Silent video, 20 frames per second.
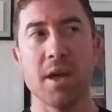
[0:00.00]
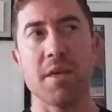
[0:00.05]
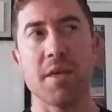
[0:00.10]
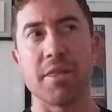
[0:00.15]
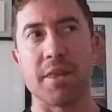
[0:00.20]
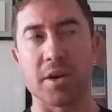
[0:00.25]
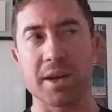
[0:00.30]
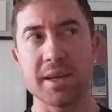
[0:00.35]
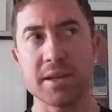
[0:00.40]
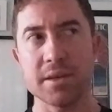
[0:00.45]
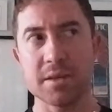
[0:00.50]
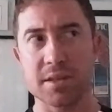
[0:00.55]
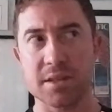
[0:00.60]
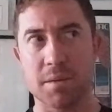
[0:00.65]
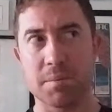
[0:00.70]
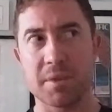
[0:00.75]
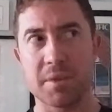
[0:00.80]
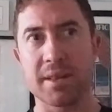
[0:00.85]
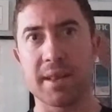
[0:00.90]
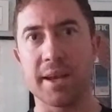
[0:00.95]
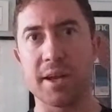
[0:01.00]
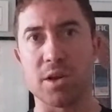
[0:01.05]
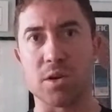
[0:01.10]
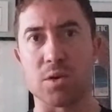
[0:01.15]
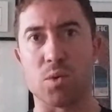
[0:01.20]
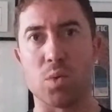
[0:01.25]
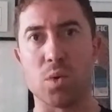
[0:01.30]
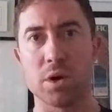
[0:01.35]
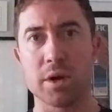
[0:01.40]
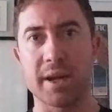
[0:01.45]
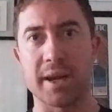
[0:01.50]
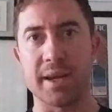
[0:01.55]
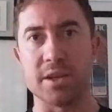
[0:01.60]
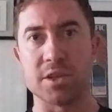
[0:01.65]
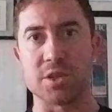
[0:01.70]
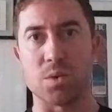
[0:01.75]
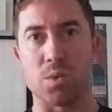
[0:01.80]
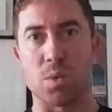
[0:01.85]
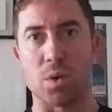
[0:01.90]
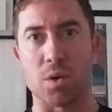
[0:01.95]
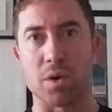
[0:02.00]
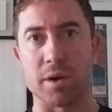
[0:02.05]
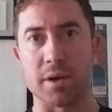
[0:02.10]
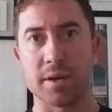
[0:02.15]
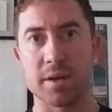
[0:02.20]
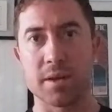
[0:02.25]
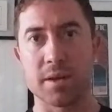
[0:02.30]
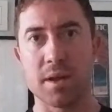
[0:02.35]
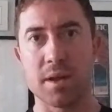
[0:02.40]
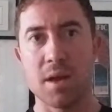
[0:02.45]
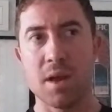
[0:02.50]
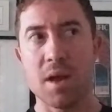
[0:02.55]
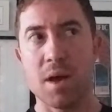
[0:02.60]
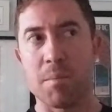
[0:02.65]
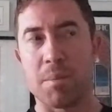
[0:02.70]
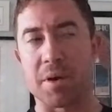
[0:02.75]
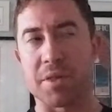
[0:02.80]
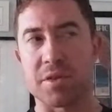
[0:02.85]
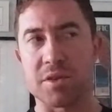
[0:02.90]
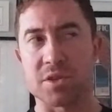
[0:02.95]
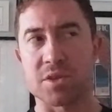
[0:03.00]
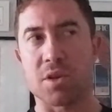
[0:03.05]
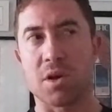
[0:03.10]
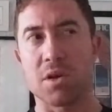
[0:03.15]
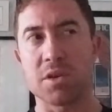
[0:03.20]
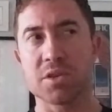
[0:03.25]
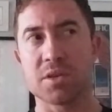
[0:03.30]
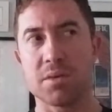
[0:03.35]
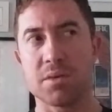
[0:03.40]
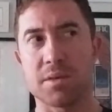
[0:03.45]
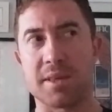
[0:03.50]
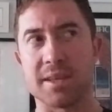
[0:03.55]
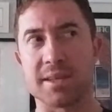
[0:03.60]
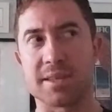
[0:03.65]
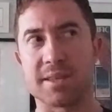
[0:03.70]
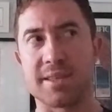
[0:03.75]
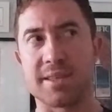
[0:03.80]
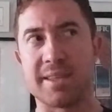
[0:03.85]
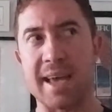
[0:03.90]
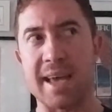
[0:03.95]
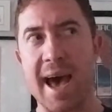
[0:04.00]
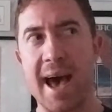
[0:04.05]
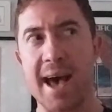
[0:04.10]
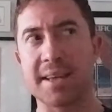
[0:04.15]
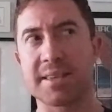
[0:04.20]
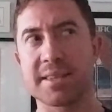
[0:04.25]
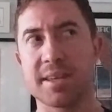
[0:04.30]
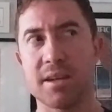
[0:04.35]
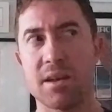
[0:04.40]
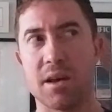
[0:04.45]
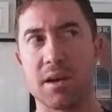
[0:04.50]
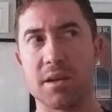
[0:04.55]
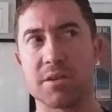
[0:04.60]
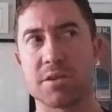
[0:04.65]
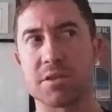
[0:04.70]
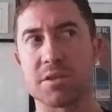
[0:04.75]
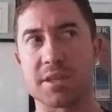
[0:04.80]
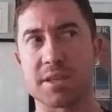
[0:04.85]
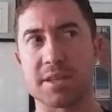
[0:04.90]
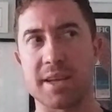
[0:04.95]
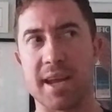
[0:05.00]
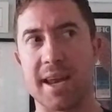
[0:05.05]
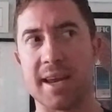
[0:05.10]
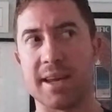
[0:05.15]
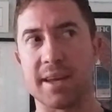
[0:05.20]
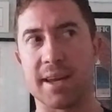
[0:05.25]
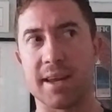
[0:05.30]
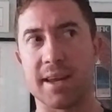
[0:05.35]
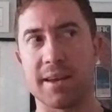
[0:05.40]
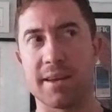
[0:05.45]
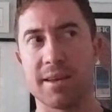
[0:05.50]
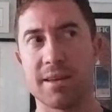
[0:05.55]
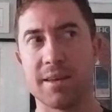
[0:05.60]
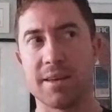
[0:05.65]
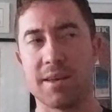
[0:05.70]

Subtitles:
There is something that you're working toward, but there's also this tacit understanding